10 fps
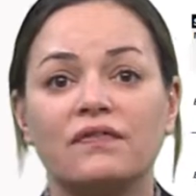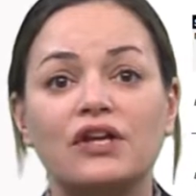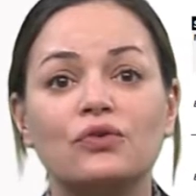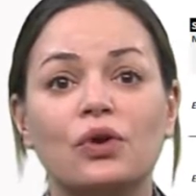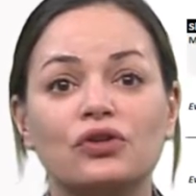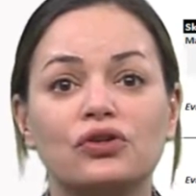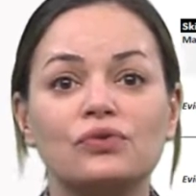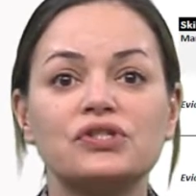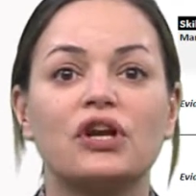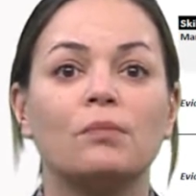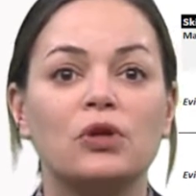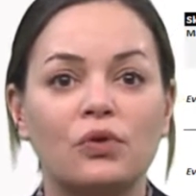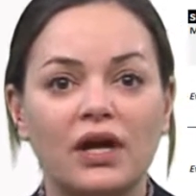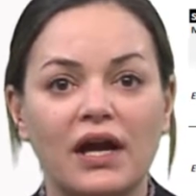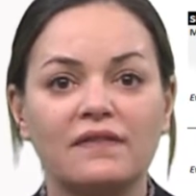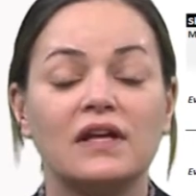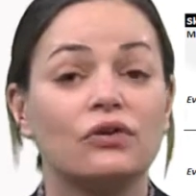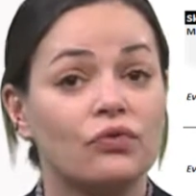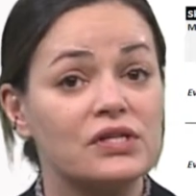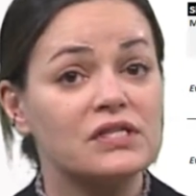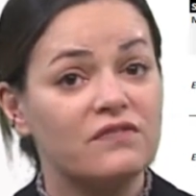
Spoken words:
that you can use to communicate the increased